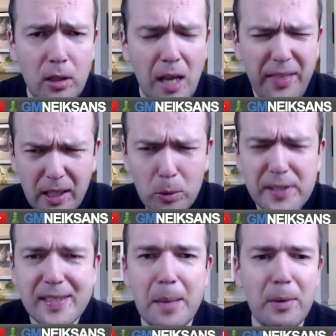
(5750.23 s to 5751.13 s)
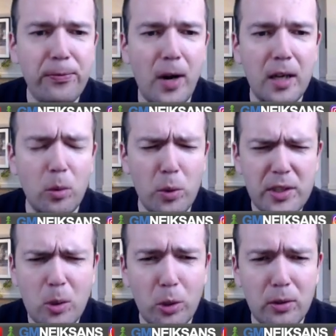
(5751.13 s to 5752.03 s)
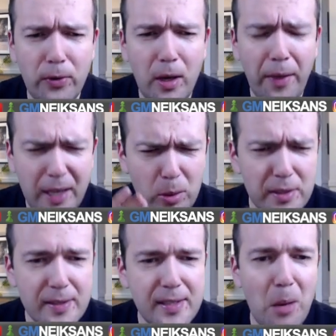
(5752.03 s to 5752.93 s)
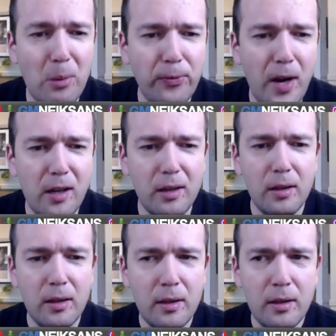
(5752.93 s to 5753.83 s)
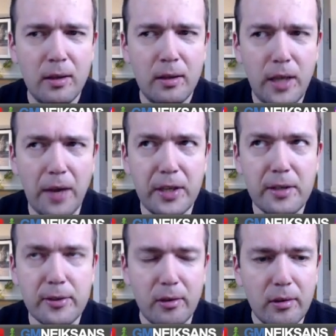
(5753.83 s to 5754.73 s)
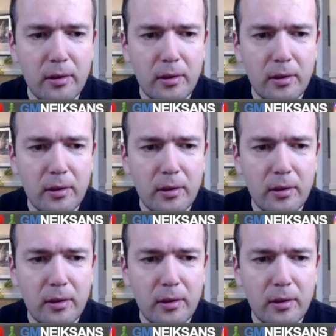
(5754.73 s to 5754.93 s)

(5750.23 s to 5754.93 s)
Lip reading: I think it was semi-final. Was it quarterfinal? I think it was semi-final. Yeah, I think so.